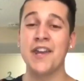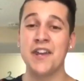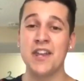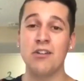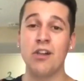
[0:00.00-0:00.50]

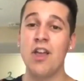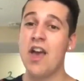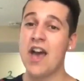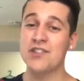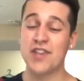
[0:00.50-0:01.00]
and Neal
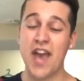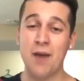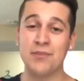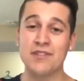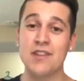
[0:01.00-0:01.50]
as
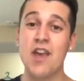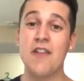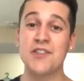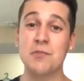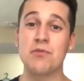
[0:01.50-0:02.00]
captains.
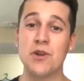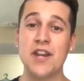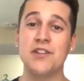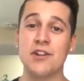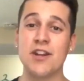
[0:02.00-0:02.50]
That's a
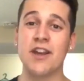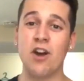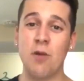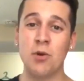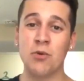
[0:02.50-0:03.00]
pretty dirty
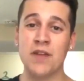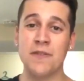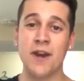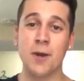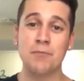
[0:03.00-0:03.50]
combo right
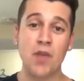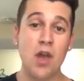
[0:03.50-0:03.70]
there.